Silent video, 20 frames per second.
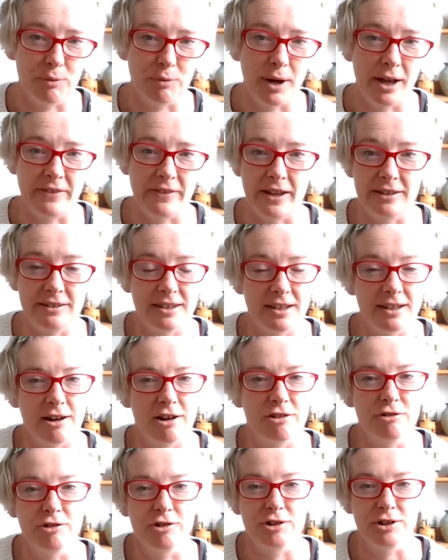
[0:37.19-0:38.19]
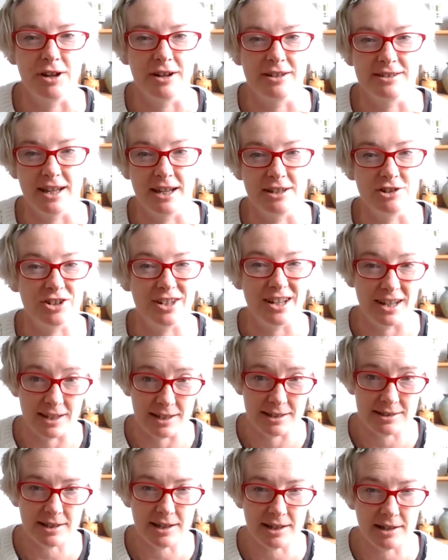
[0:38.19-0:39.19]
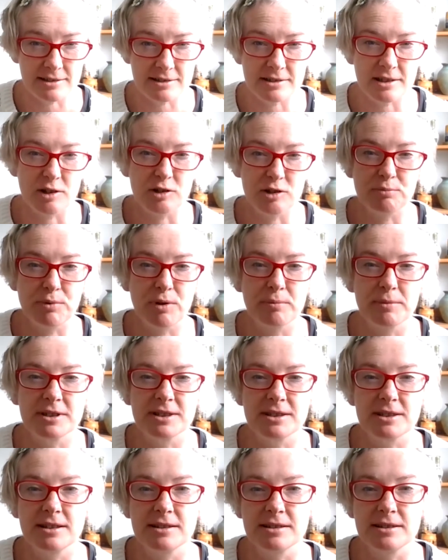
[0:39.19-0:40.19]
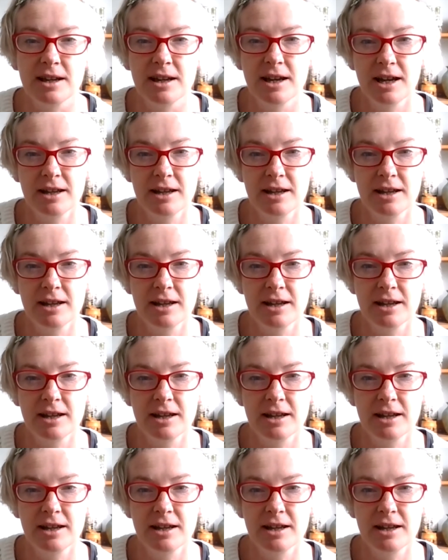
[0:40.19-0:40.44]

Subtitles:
where they think our organisation is against those promises.